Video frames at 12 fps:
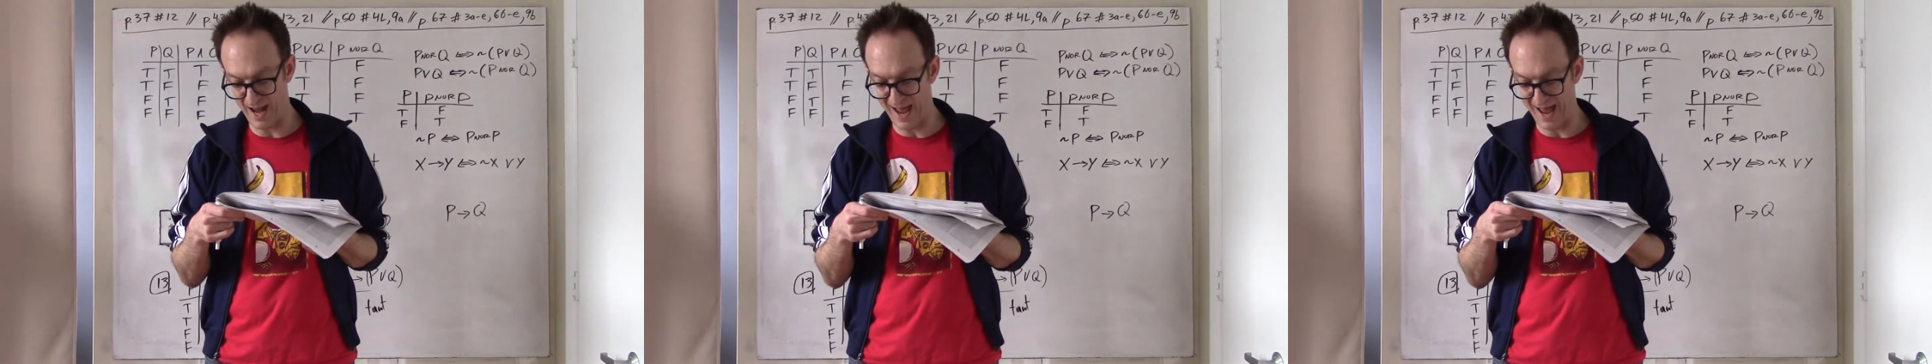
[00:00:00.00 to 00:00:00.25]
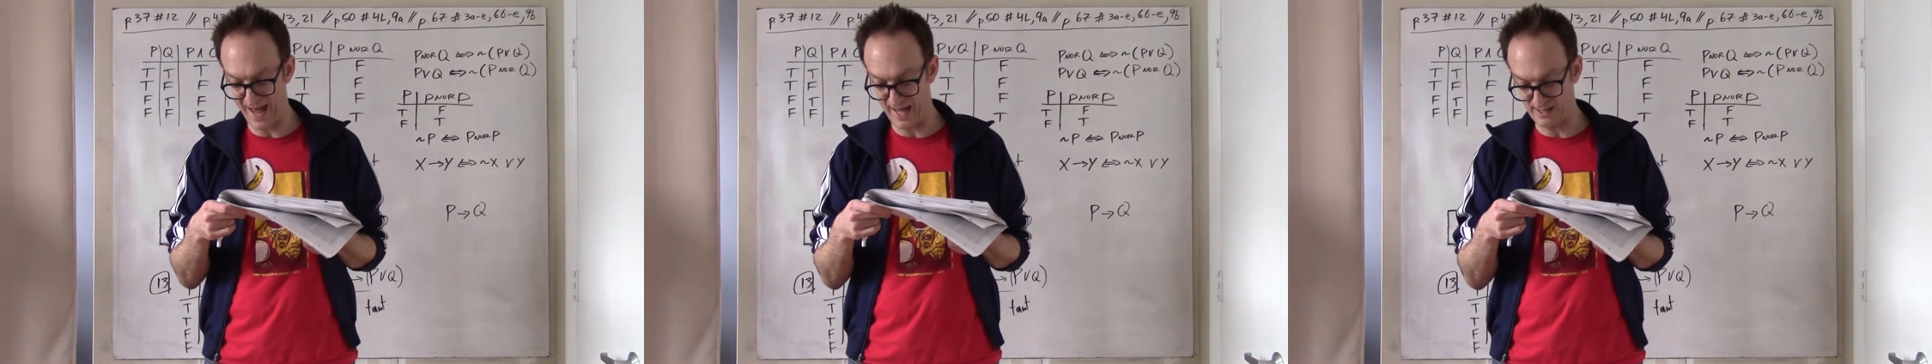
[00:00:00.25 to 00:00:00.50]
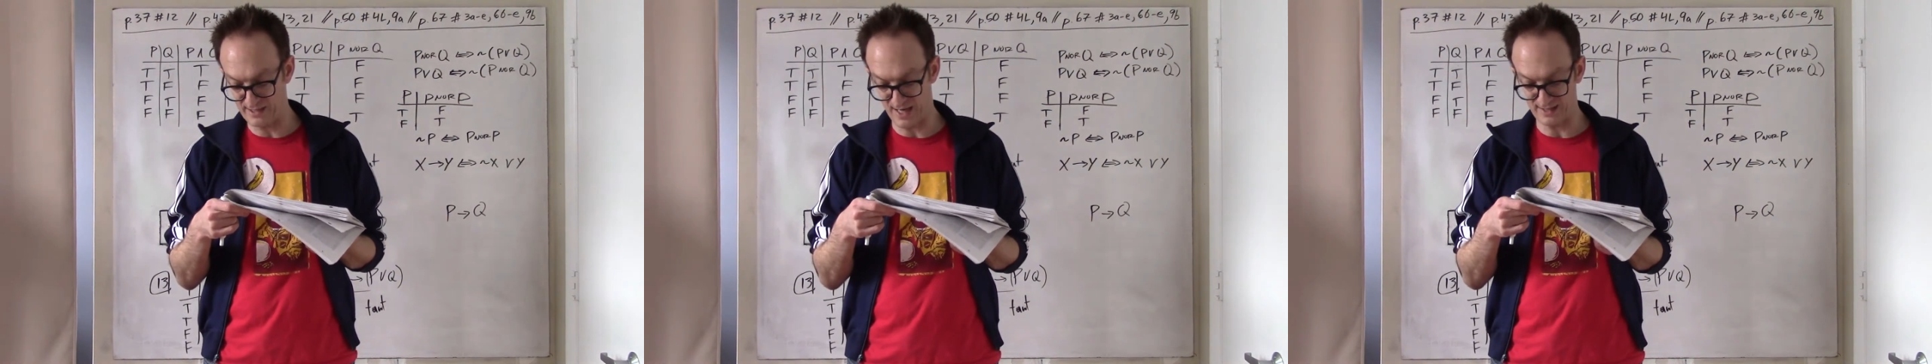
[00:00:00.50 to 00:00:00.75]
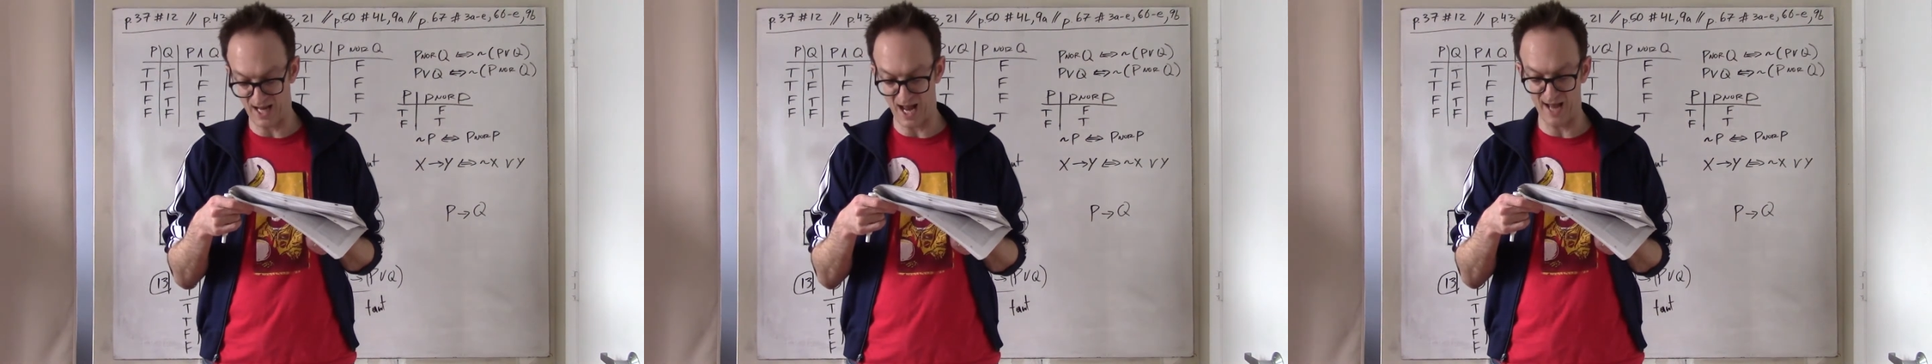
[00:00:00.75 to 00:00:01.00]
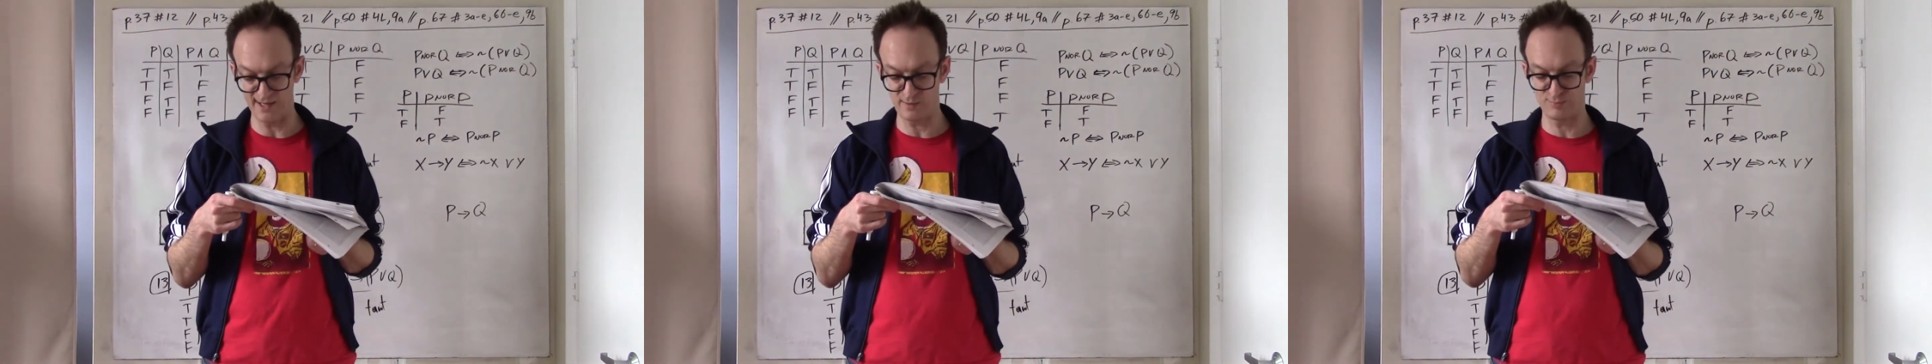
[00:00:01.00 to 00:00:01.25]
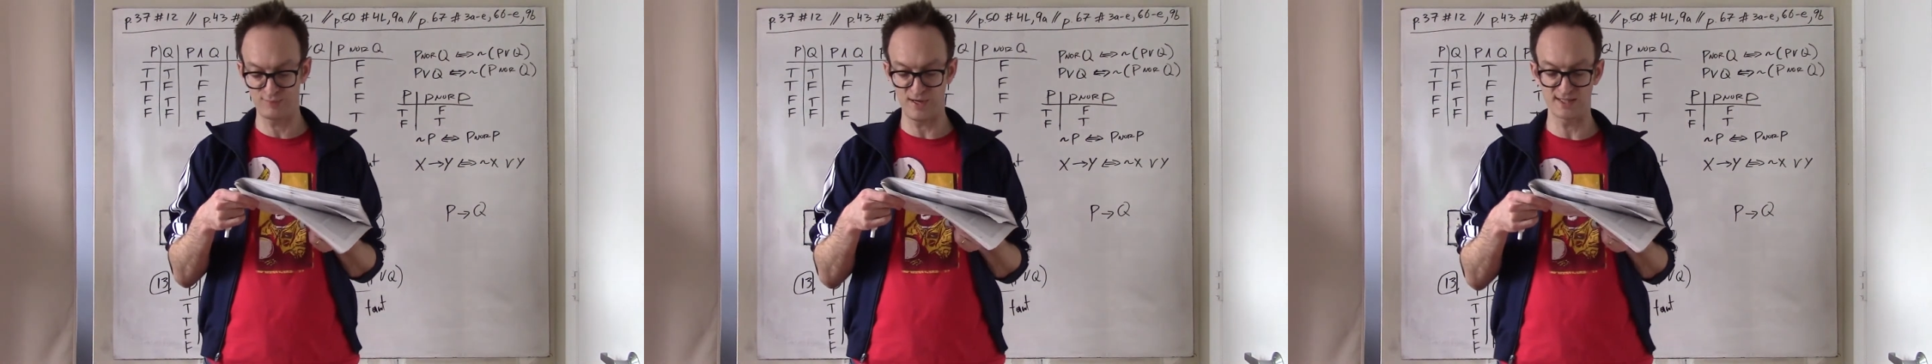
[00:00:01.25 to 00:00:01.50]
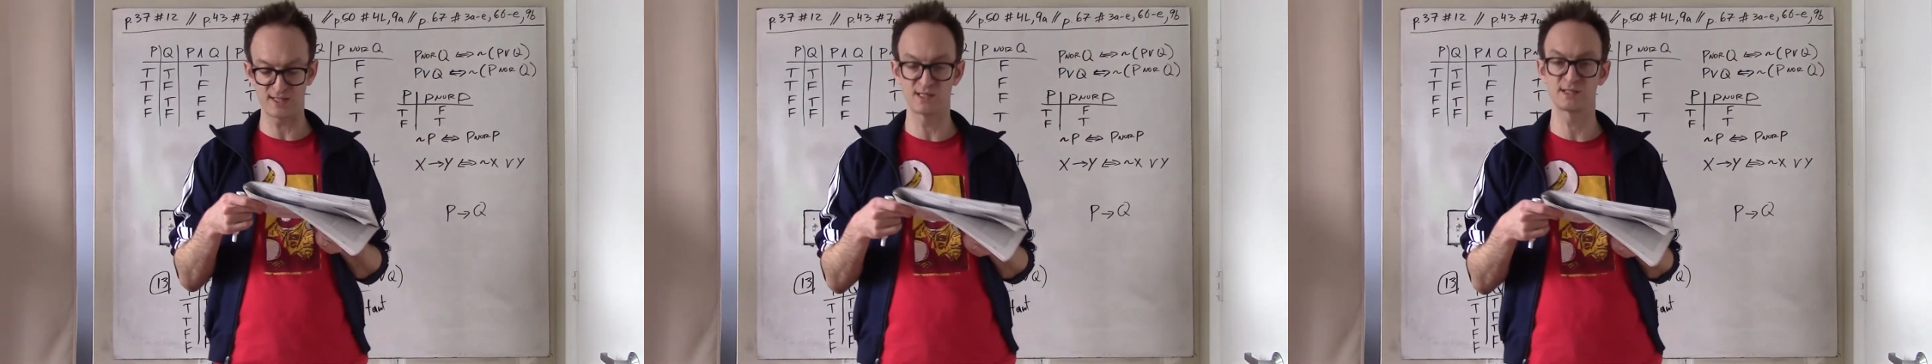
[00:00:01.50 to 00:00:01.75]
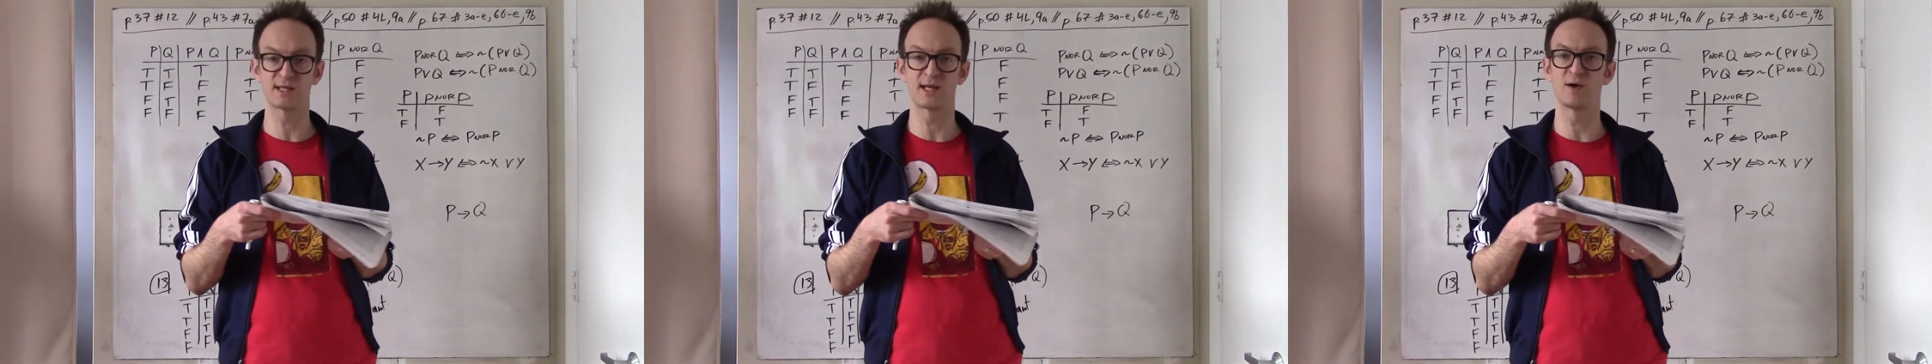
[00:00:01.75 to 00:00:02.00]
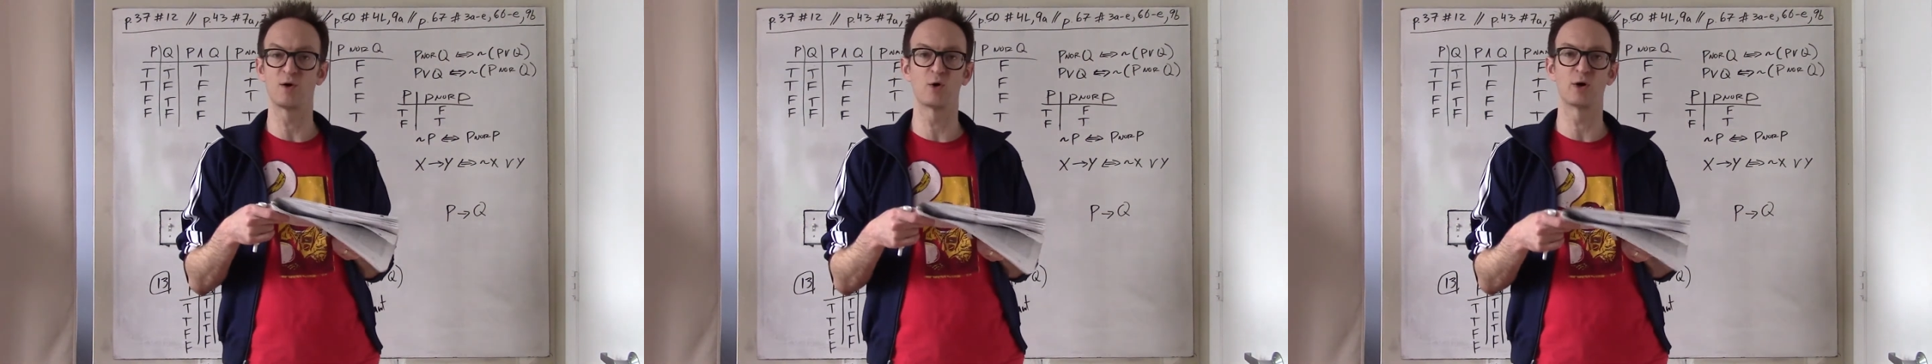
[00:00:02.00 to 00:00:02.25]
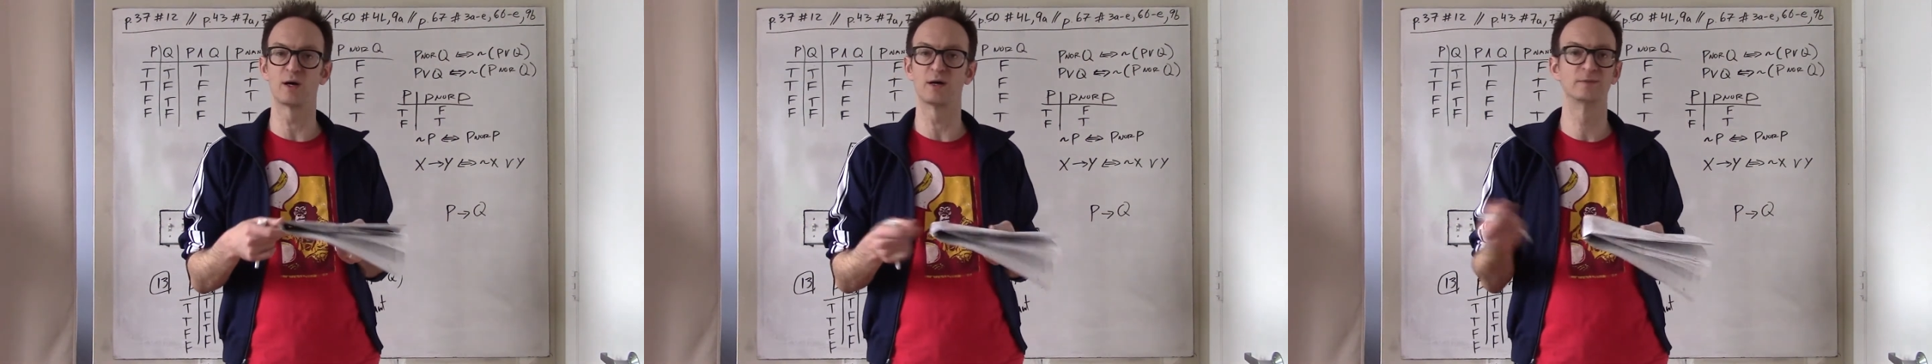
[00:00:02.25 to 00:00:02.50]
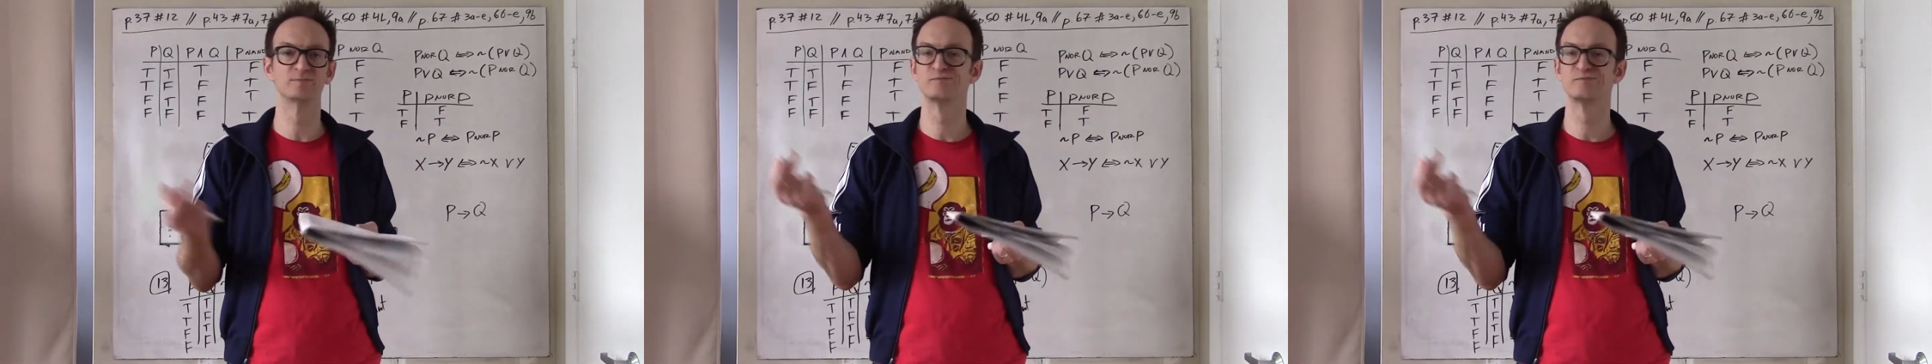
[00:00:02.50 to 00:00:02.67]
and has higher precedence than or.